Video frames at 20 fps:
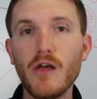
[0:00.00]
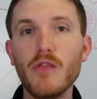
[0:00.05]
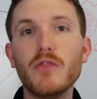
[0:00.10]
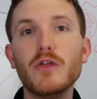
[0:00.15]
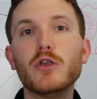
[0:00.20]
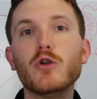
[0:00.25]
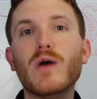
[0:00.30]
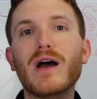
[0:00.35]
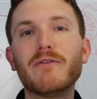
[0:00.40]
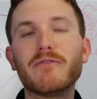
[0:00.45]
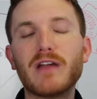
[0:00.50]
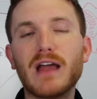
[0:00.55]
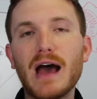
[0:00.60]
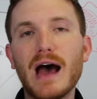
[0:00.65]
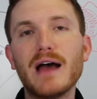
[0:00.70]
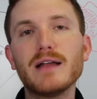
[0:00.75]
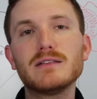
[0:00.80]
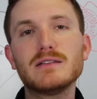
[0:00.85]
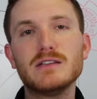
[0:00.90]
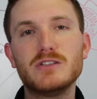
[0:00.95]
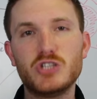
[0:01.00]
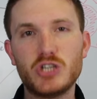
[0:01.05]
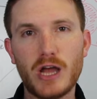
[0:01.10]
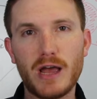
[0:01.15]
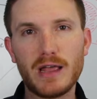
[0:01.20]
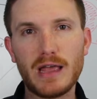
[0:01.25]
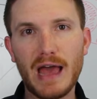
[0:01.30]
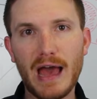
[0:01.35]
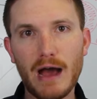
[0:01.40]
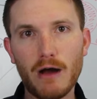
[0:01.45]
then you have got to
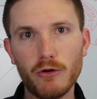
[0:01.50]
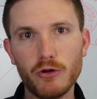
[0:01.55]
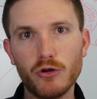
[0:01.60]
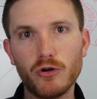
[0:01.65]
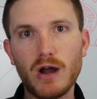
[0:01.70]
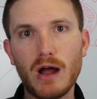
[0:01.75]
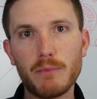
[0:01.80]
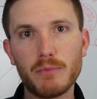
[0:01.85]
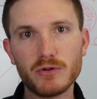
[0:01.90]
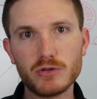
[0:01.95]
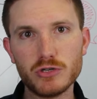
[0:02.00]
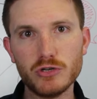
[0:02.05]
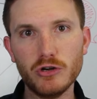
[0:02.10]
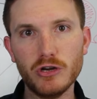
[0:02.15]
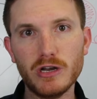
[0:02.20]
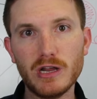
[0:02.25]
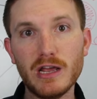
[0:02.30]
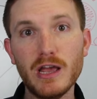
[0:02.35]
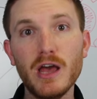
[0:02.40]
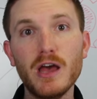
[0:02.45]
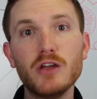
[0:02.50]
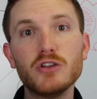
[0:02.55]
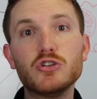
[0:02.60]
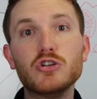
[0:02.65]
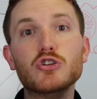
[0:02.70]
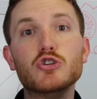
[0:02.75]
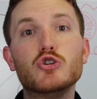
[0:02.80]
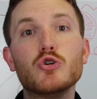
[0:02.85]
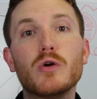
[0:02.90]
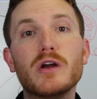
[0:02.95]
check out your opportunity
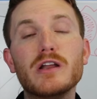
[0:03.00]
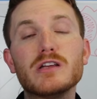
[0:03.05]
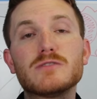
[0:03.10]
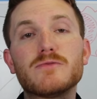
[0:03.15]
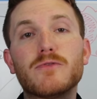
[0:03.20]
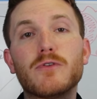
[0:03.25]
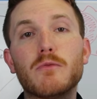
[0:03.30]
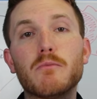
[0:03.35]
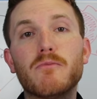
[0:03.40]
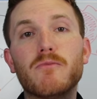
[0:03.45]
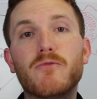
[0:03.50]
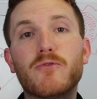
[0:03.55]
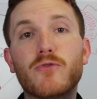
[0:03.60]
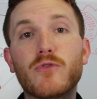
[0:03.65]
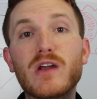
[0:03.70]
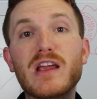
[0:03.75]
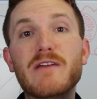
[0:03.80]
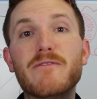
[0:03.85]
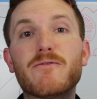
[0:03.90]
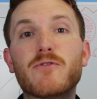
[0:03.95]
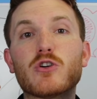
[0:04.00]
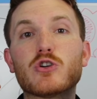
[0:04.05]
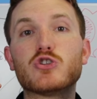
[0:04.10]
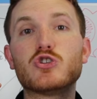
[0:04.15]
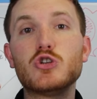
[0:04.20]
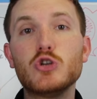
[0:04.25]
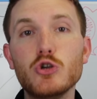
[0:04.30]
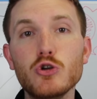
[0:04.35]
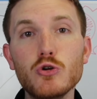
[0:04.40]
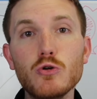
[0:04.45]
to join us for free for
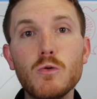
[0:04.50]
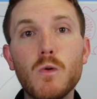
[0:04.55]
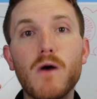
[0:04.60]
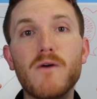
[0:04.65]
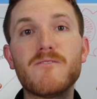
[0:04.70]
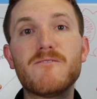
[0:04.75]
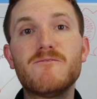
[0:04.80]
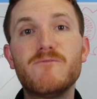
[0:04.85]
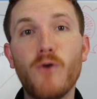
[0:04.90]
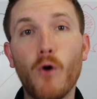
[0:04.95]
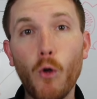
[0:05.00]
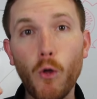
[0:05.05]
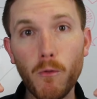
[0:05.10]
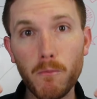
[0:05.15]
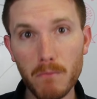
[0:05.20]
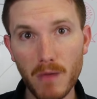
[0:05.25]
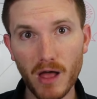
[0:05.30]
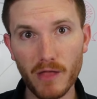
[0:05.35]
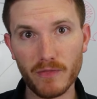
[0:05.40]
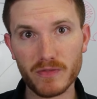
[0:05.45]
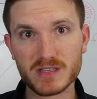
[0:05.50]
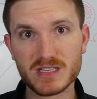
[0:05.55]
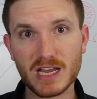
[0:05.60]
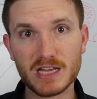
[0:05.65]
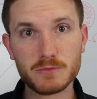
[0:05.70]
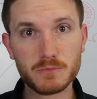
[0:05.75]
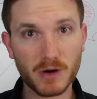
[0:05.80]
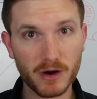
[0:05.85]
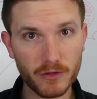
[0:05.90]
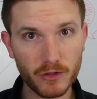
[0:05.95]
2 full months
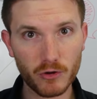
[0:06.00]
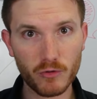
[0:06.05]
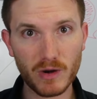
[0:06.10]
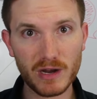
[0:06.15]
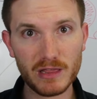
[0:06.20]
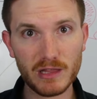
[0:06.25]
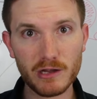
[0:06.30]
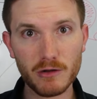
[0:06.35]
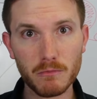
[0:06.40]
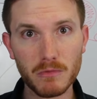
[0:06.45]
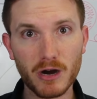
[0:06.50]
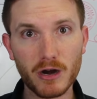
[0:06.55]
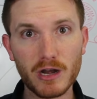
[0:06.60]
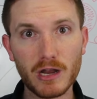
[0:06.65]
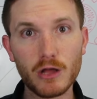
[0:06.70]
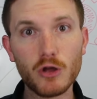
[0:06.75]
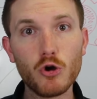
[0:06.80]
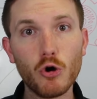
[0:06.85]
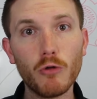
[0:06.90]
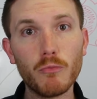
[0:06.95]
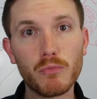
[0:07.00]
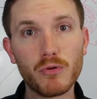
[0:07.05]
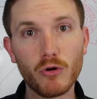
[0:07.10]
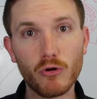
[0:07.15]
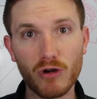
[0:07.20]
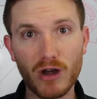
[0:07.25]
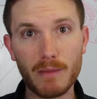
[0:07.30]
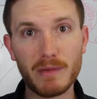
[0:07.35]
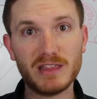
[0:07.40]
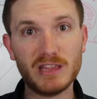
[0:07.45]
as part of the Great Legal Marketing Gold
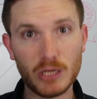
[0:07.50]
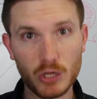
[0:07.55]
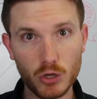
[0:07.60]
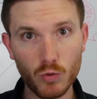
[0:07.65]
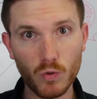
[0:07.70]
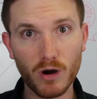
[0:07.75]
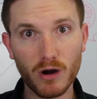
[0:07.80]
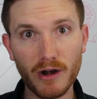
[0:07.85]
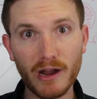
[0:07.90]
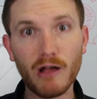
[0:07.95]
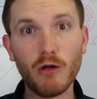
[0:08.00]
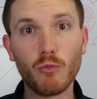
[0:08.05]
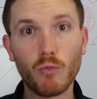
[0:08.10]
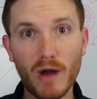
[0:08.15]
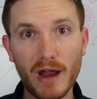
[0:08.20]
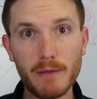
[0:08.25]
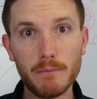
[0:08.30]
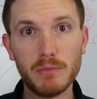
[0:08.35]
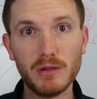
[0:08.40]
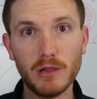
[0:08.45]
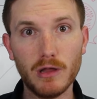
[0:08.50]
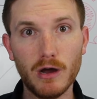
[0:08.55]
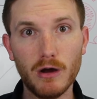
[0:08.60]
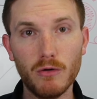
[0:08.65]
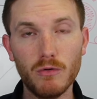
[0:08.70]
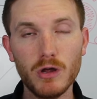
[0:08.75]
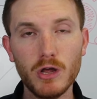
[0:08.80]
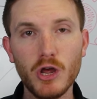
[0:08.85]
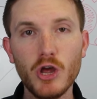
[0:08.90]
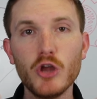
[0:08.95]
program at the URL right
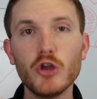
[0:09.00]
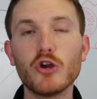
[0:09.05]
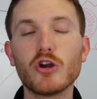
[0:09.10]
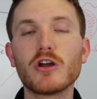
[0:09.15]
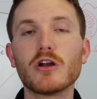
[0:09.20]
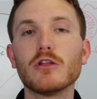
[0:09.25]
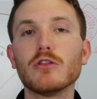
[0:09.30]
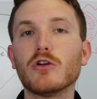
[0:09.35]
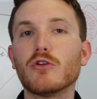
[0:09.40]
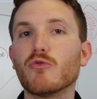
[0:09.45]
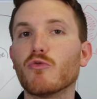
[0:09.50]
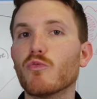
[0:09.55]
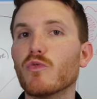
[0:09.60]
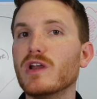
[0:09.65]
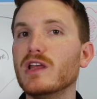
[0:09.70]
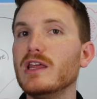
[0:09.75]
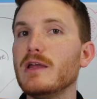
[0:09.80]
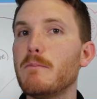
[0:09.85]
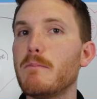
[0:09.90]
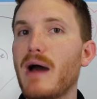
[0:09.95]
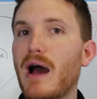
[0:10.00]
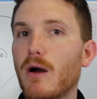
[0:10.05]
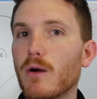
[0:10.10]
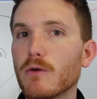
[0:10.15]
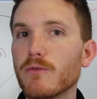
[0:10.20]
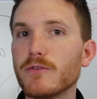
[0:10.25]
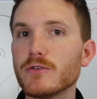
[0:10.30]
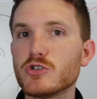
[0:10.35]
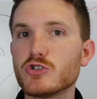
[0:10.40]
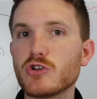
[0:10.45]
below. You're going to learn really
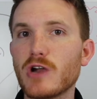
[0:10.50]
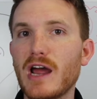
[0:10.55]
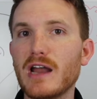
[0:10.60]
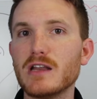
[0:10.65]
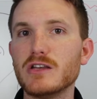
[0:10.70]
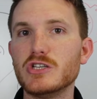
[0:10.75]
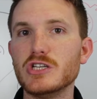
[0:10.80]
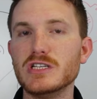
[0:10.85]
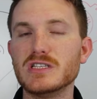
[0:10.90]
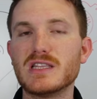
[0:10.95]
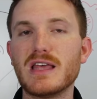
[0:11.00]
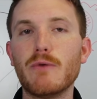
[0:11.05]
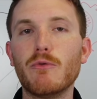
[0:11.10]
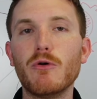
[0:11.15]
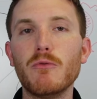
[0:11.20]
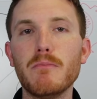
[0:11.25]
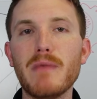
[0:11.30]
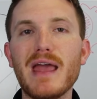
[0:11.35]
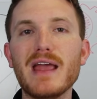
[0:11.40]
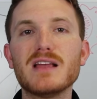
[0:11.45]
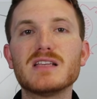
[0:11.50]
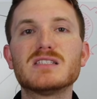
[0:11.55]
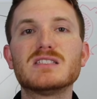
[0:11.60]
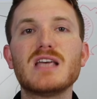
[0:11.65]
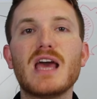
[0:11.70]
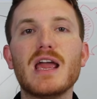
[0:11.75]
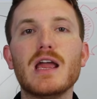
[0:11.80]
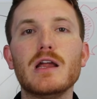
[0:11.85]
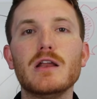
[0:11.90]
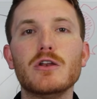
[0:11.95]
powerful strategies that will make
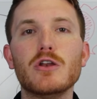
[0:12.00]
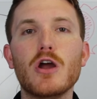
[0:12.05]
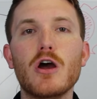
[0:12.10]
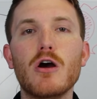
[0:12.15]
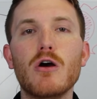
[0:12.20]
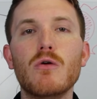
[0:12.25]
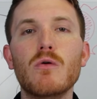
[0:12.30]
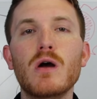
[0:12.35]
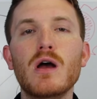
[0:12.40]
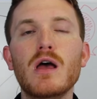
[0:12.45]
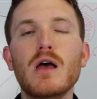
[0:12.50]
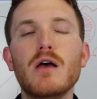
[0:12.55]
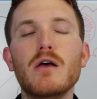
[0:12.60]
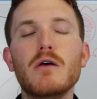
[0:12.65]
saying no